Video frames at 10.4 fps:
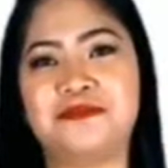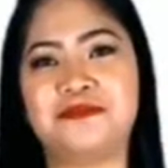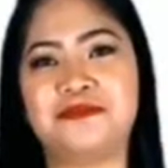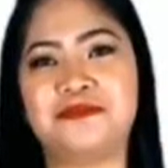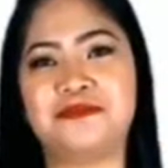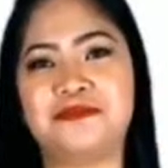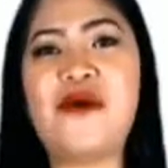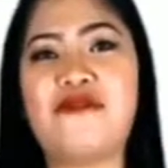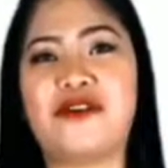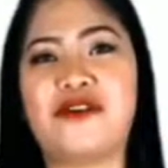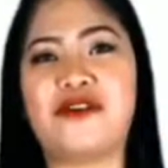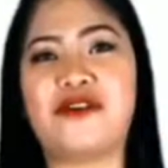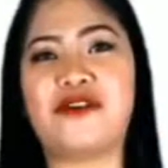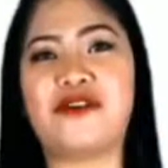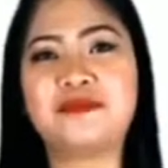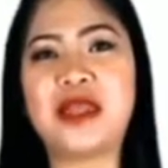However,
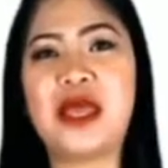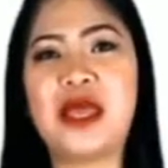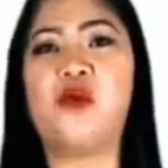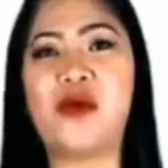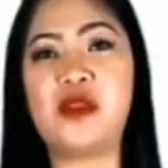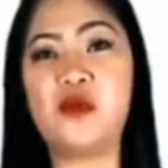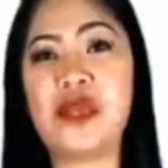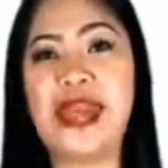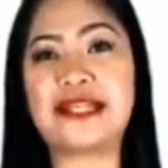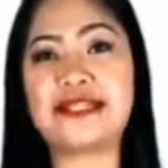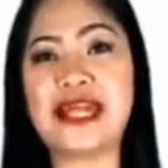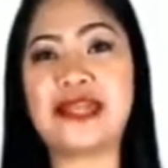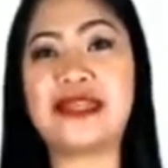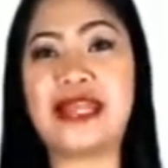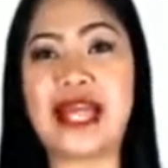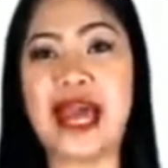when we extend the
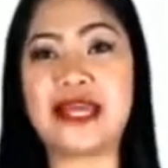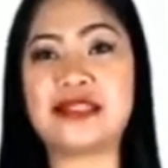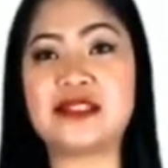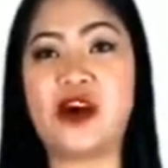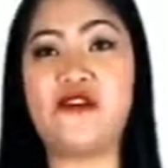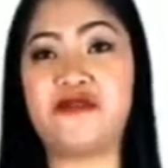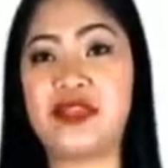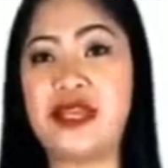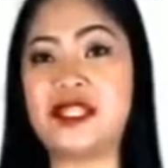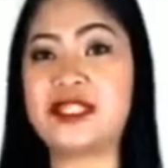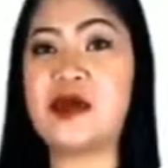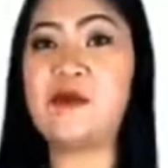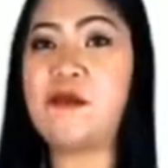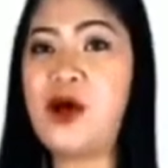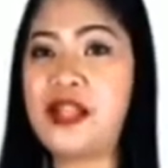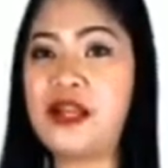lines of this
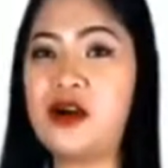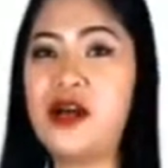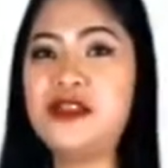polygon,